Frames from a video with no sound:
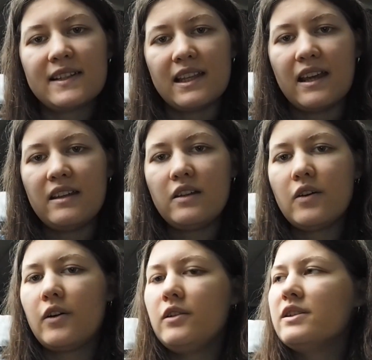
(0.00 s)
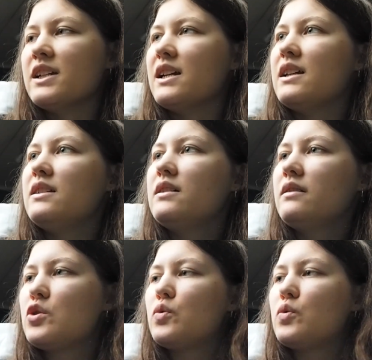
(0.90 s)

Slay all day,